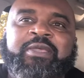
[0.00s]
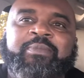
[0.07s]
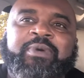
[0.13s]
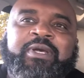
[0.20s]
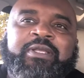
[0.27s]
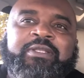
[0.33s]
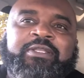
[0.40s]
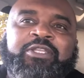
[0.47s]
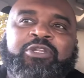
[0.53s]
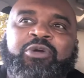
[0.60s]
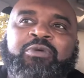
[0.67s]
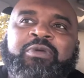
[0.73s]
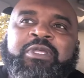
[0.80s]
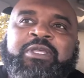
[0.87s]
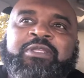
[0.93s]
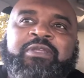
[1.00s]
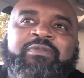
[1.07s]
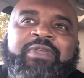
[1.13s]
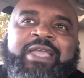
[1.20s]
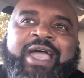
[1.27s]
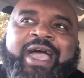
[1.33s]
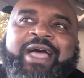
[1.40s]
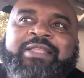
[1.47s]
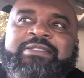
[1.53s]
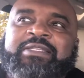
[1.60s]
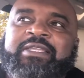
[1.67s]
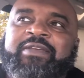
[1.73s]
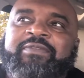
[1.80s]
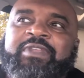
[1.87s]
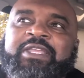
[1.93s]
But you know, the
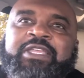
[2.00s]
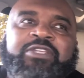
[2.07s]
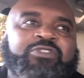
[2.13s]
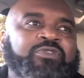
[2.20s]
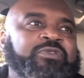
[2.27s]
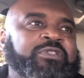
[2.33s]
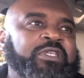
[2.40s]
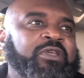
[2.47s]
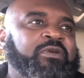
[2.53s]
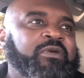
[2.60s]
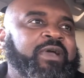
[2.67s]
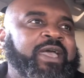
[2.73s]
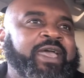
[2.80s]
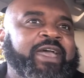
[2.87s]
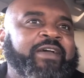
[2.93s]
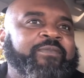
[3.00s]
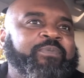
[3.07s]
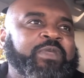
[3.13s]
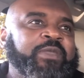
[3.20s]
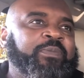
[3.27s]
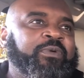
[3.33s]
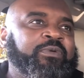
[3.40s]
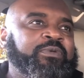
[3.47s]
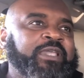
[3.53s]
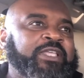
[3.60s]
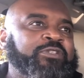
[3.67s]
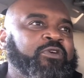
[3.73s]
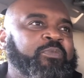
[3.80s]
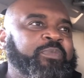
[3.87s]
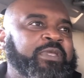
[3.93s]
reality of it is, you still gonna have people
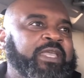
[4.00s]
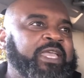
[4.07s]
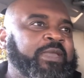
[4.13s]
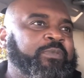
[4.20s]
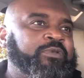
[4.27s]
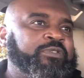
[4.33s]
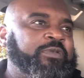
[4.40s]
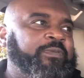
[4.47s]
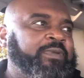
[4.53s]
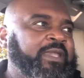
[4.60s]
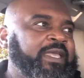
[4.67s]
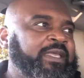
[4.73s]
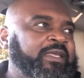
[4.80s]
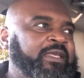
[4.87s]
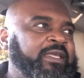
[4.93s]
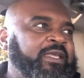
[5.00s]
that's gonna be able to play.